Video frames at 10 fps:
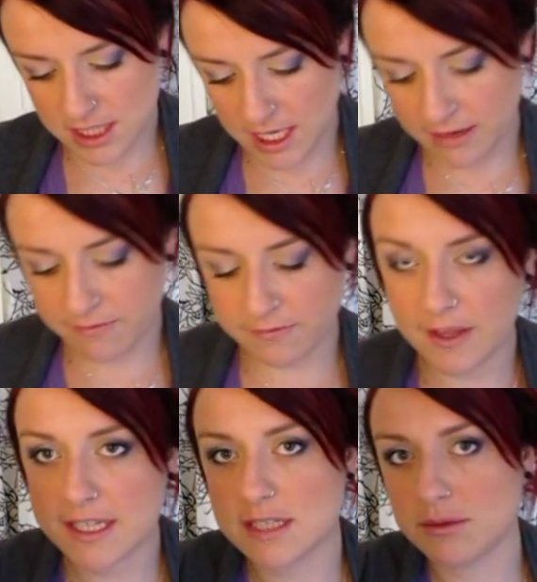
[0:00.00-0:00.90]
a
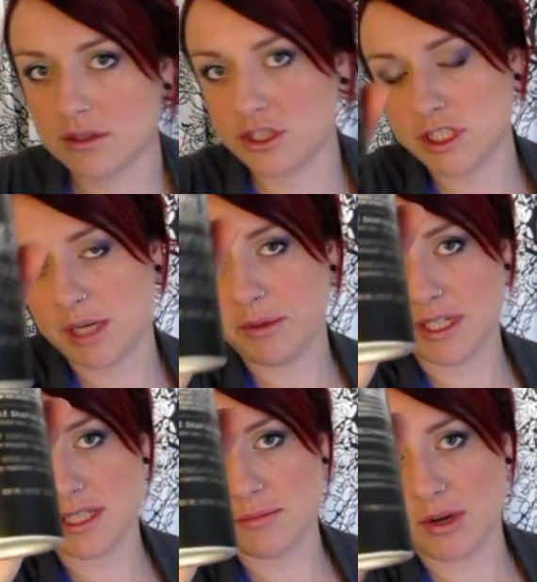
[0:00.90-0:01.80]
flexible
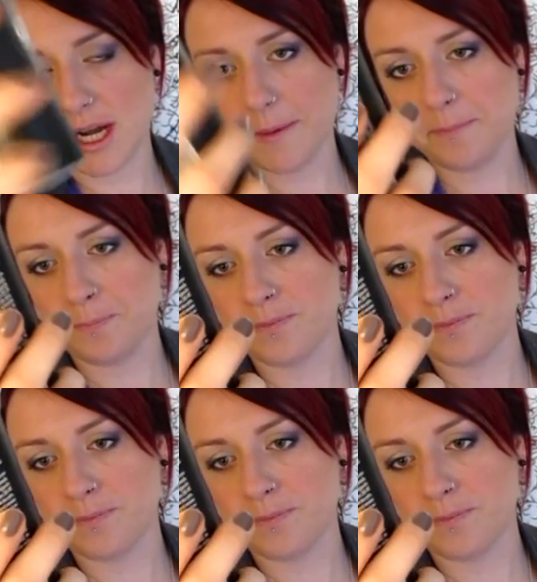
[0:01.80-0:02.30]
shaping spray